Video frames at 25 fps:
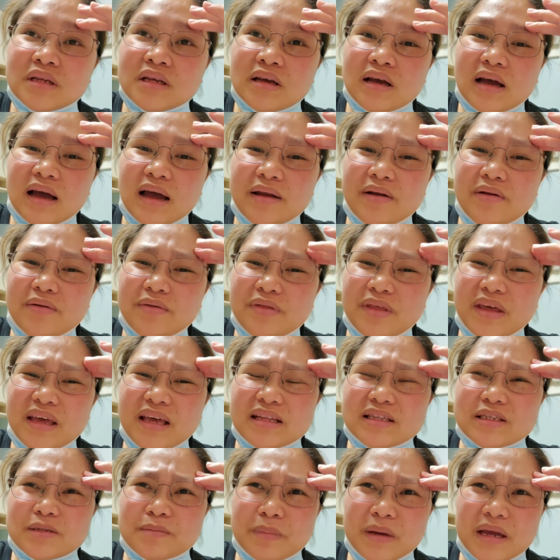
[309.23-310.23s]
I don't think
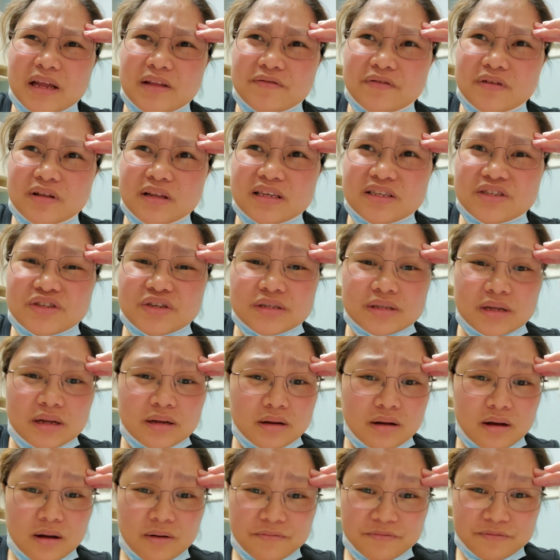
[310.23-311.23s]
it's painful it's just
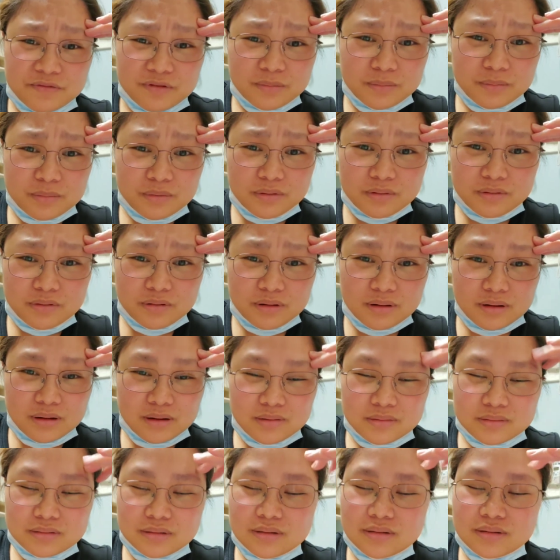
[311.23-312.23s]
uncomfortable
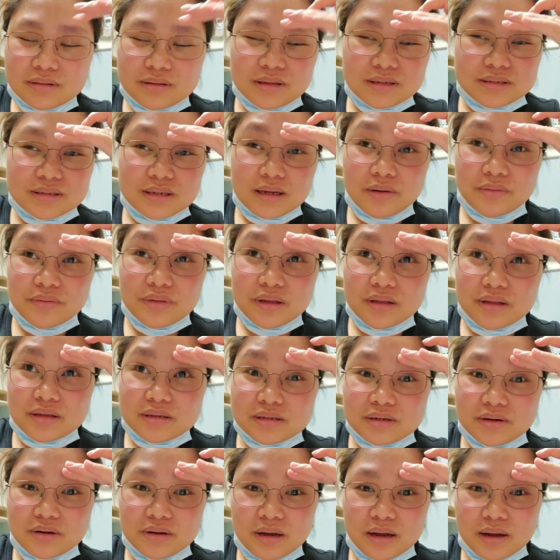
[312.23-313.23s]
how that's how they
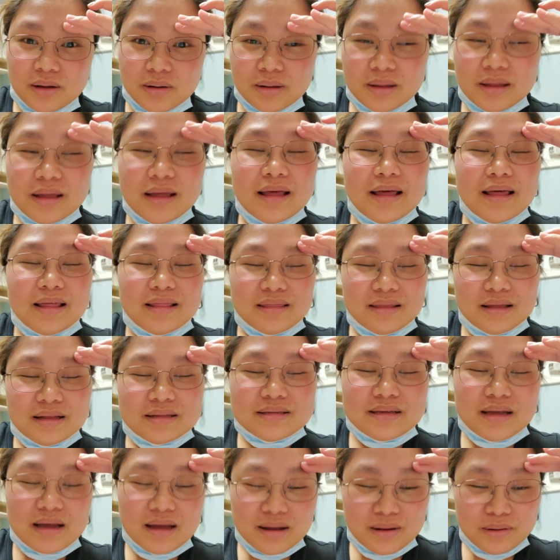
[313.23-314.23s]
how
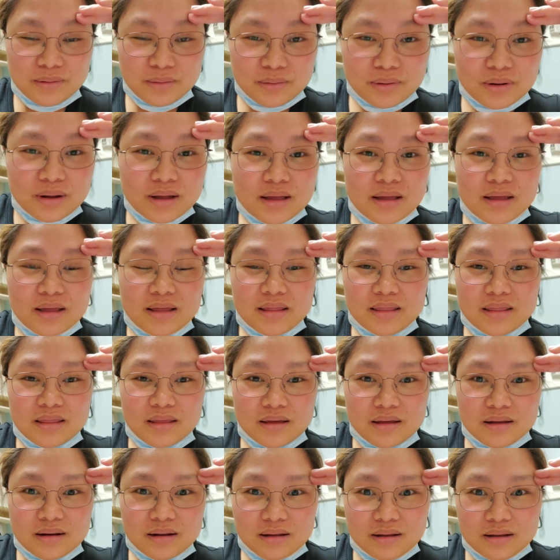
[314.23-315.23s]
that's how
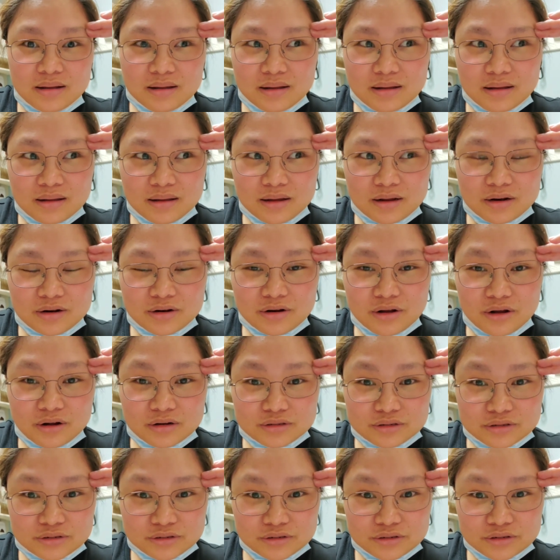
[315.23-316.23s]
the
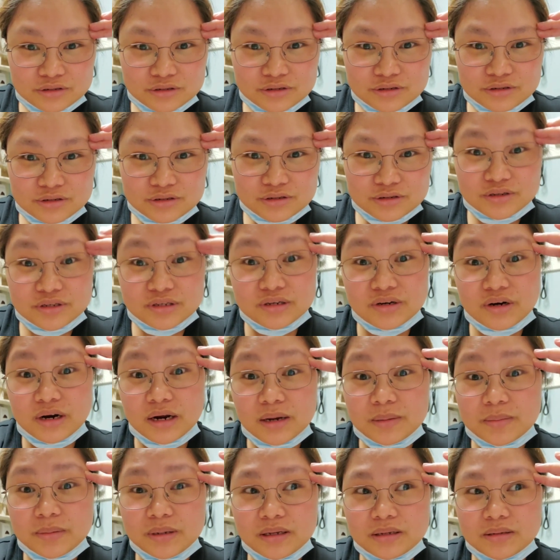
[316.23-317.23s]
doctors
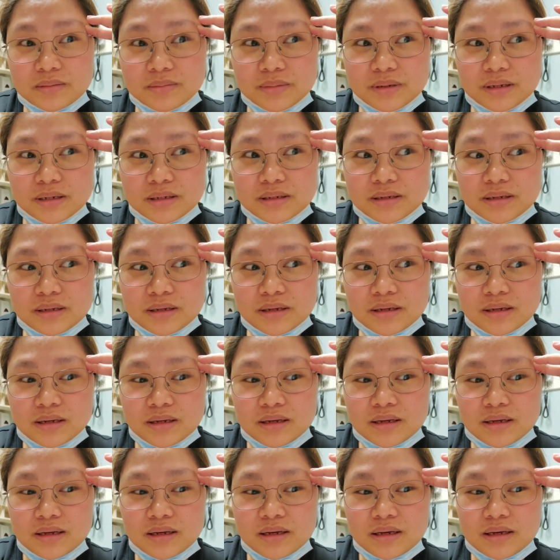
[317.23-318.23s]
describe it but
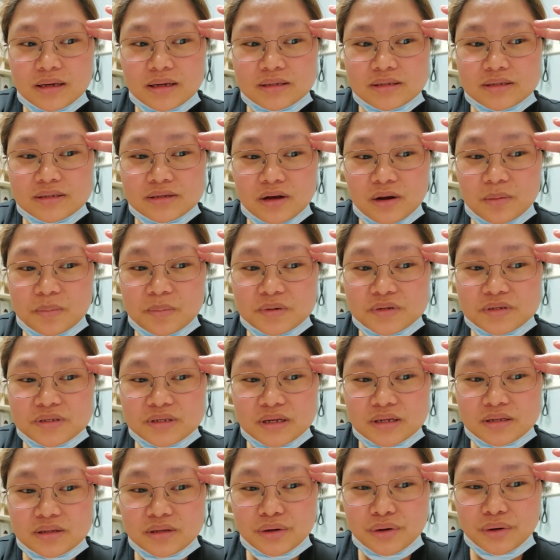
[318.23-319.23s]
it's
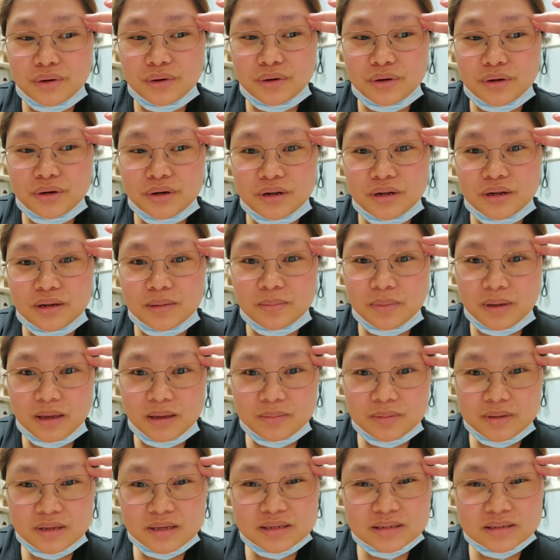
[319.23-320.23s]
opposite on the
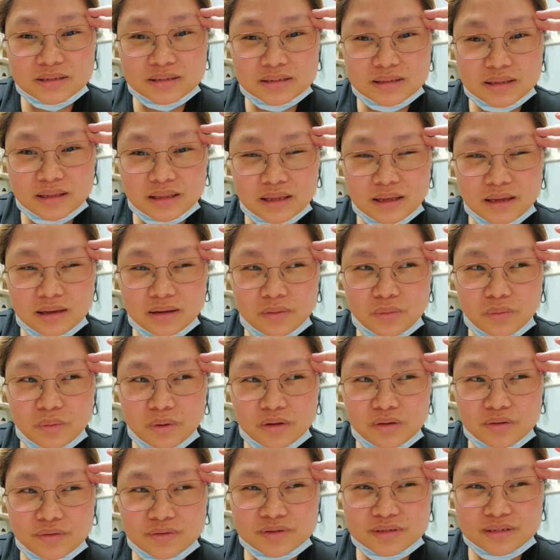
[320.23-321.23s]
babies like
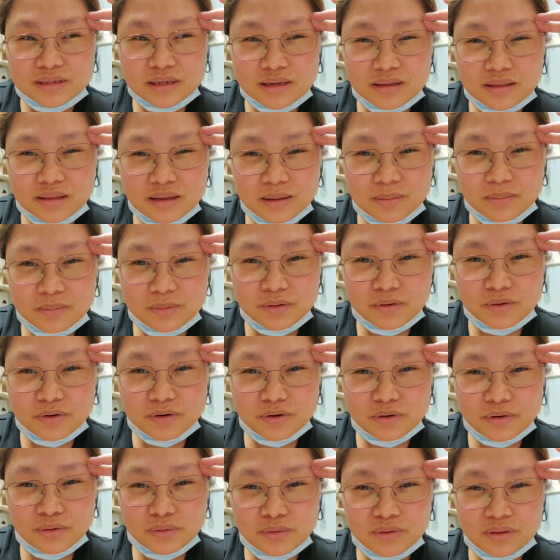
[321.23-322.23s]
when you see them you
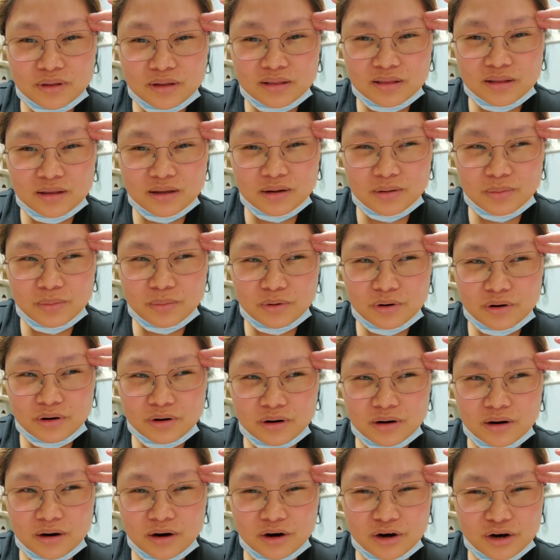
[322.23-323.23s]
knew that they
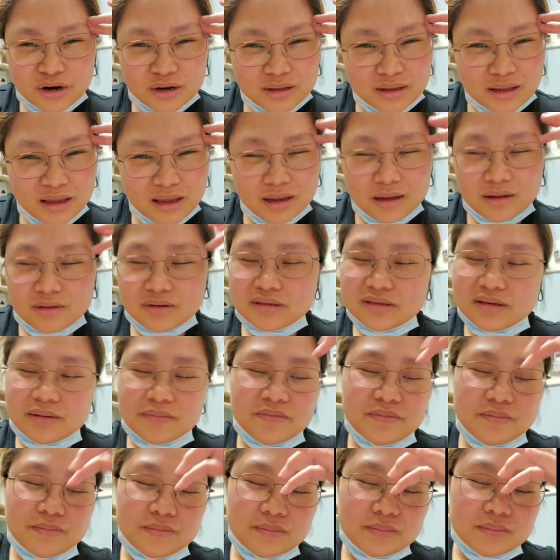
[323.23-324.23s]
were hurting or
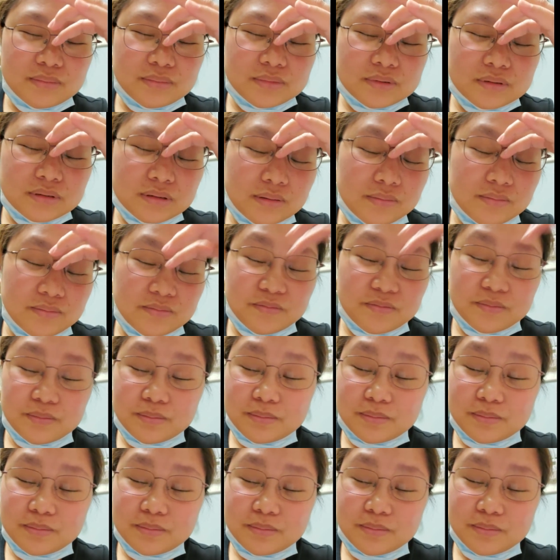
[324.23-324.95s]
some some